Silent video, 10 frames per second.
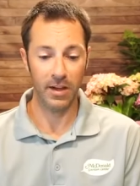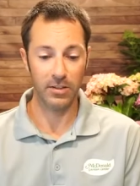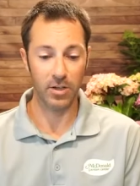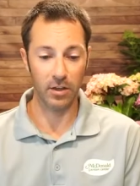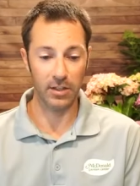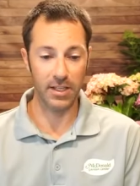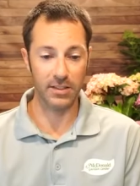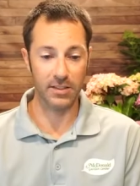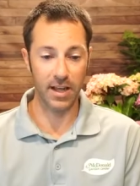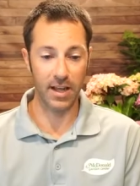Darlene
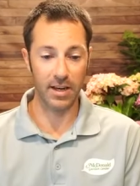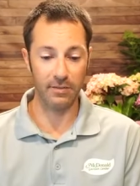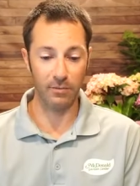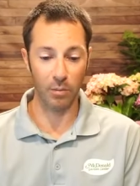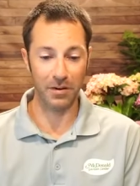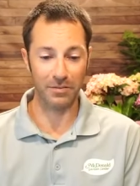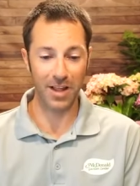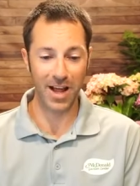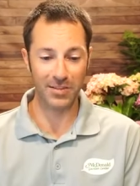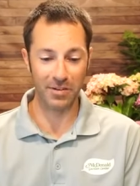said, informative
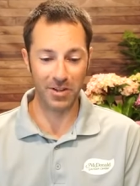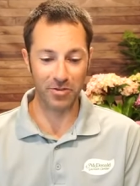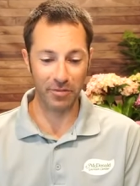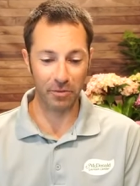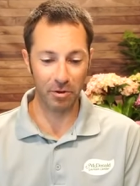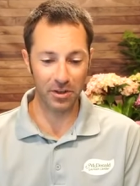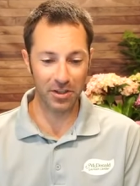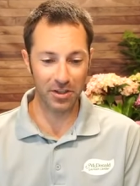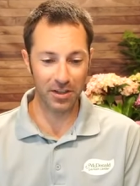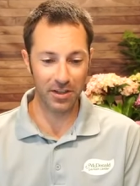class, very straightforward,
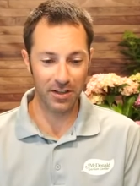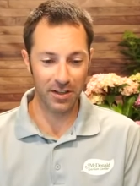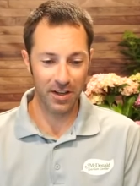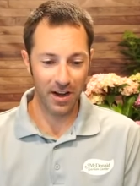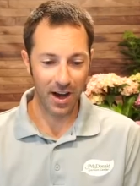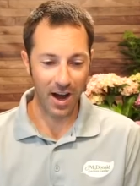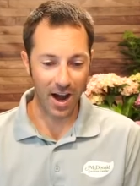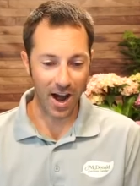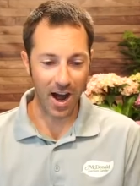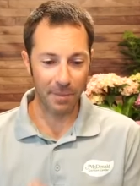good.
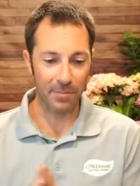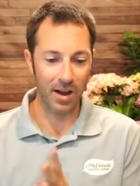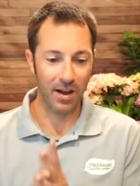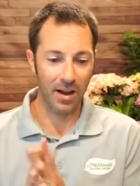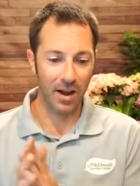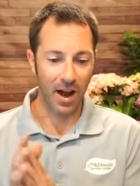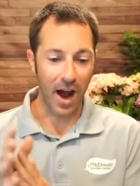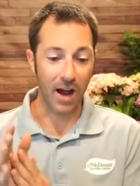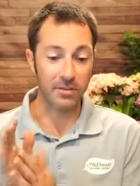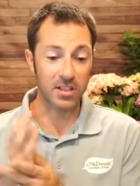Um,
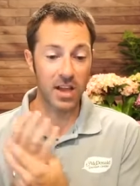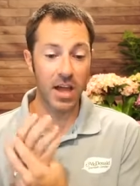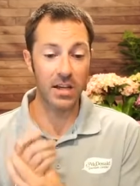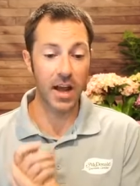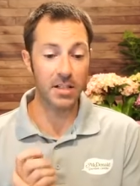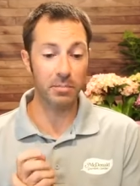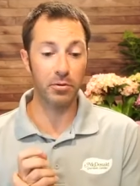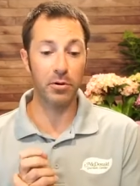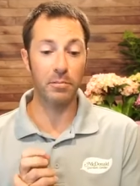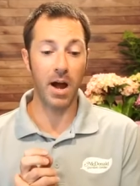I've decided not to
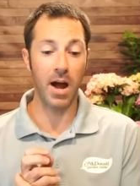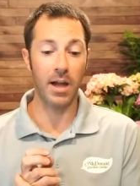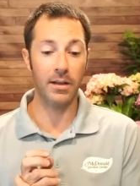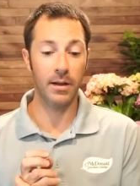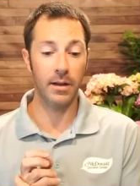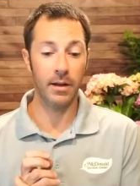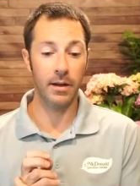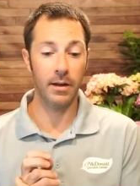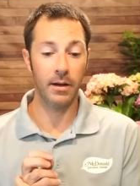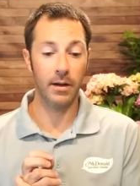prune mine,
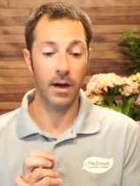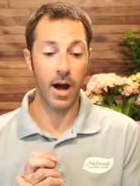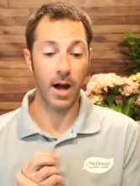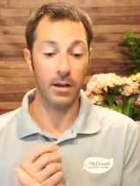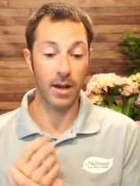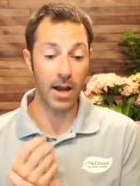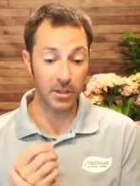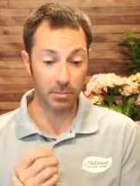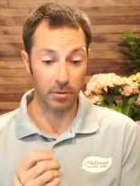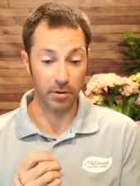uh, not
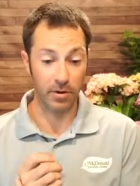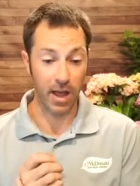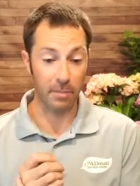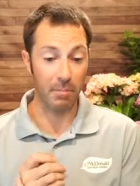to prune, and